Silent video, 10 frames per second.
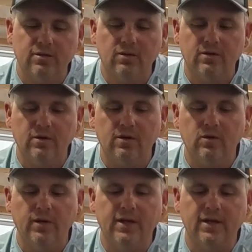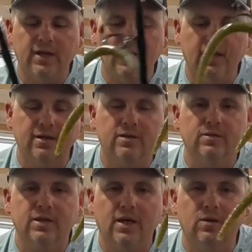throwing it on a weighted head because it
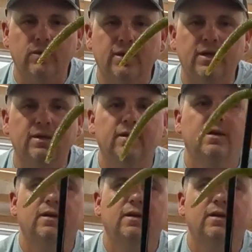was kind of windy.